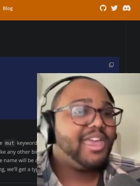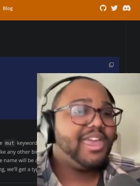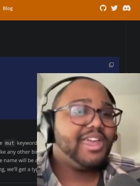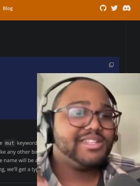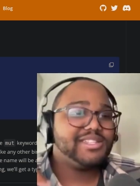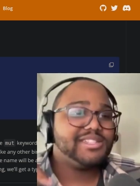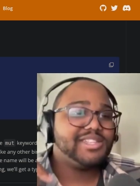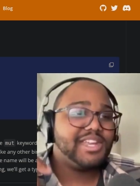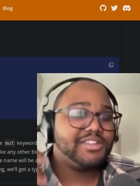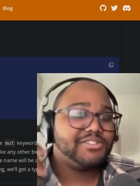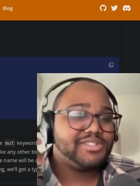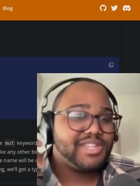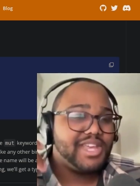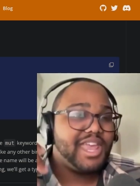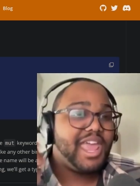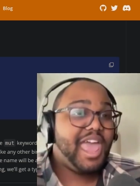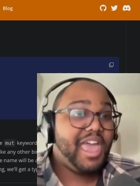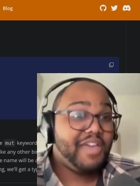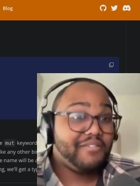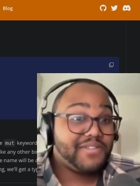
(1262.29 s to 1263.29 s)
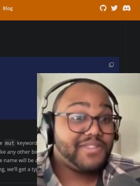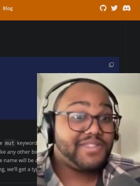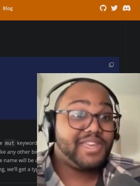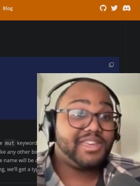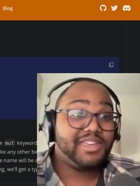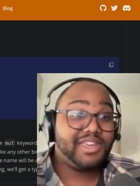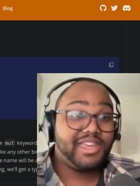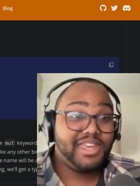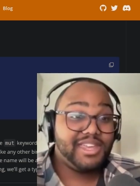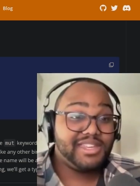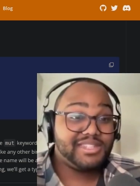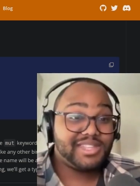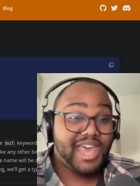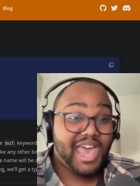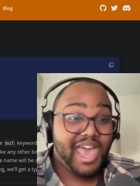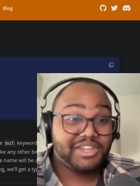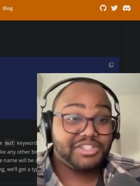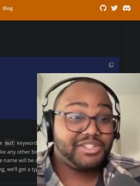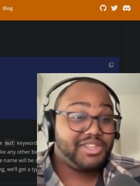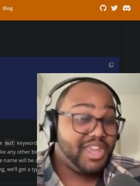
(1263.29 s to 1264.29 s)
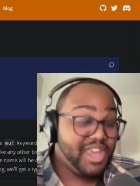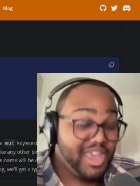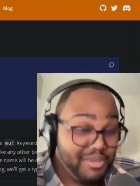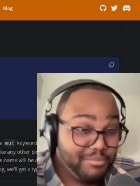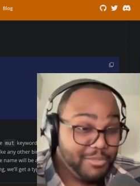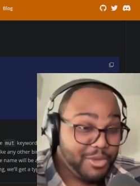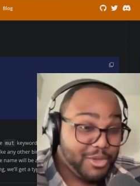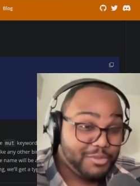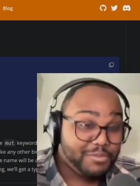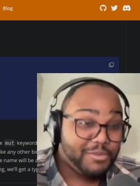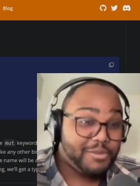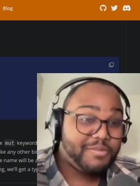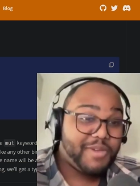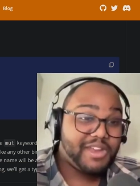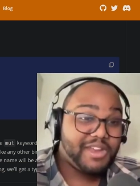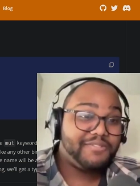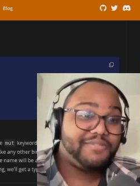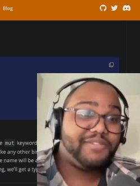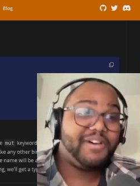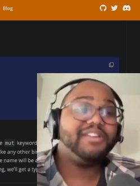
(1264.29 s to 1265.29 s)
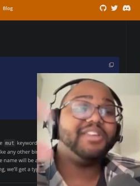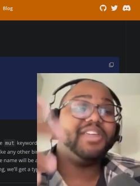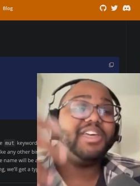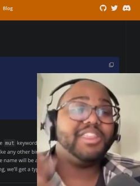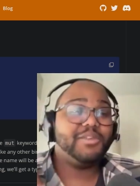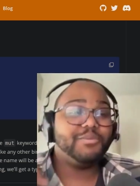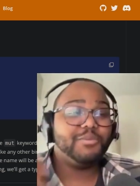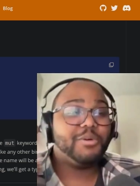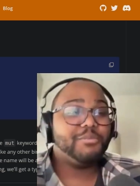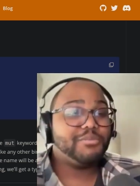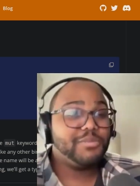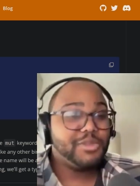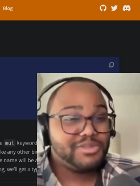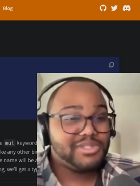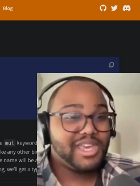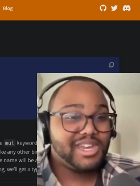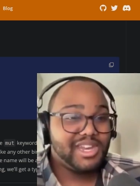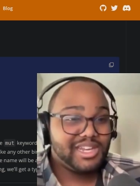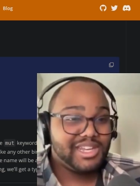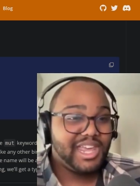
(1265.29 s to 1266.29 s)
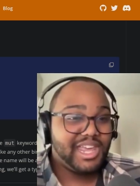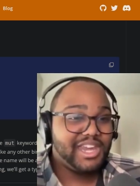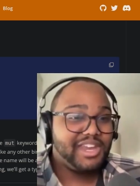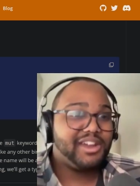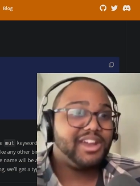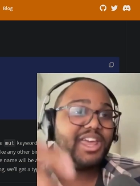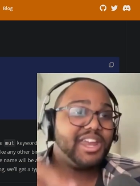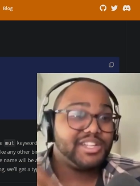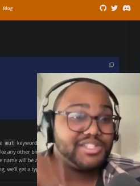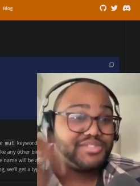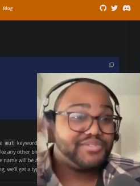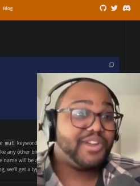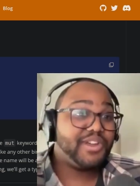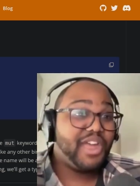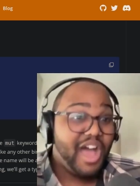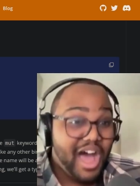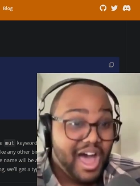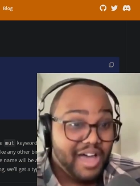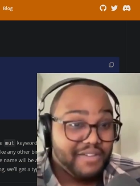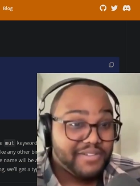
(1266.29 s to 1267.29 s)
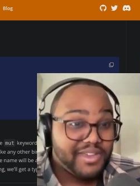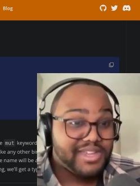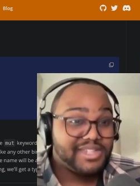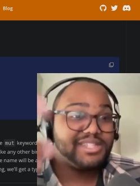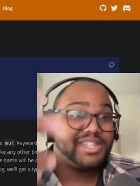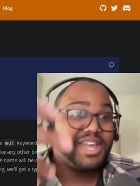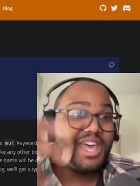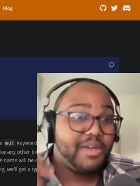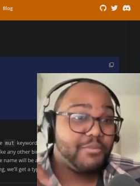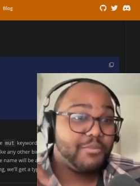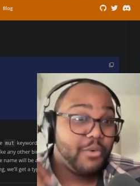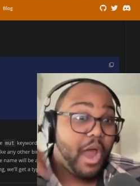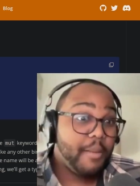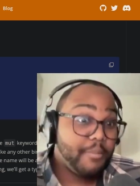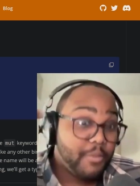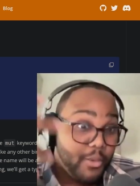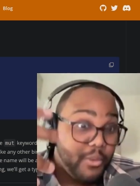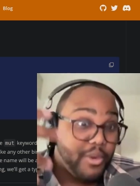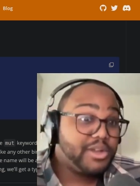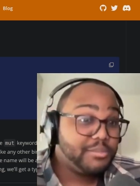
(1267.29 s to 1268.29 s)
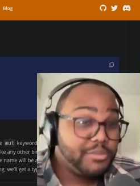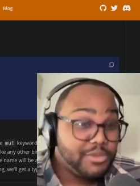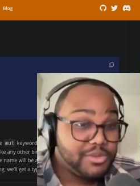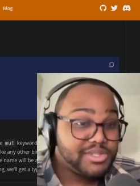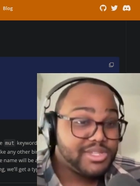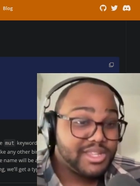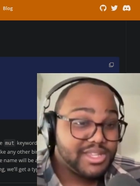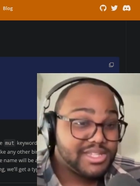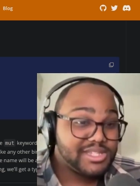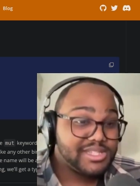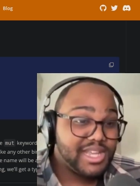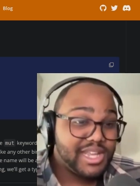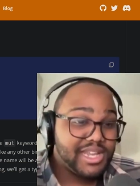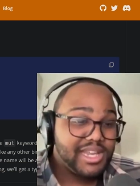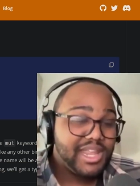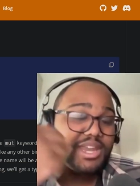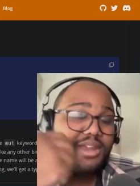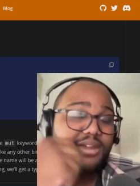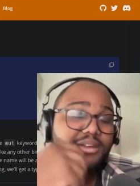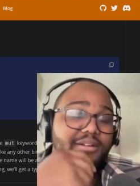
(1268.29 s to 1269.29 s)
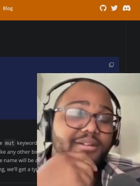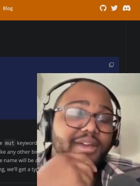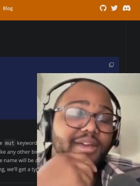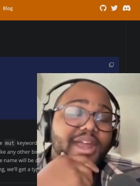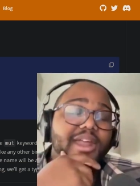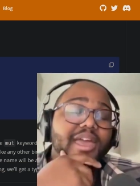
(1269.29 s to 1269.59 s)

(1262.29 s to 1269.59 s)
Instead, you say everything is actually immutable by default, and then we'll mutate it later. And it's very obvious that I'm going to mutate this thing later, right?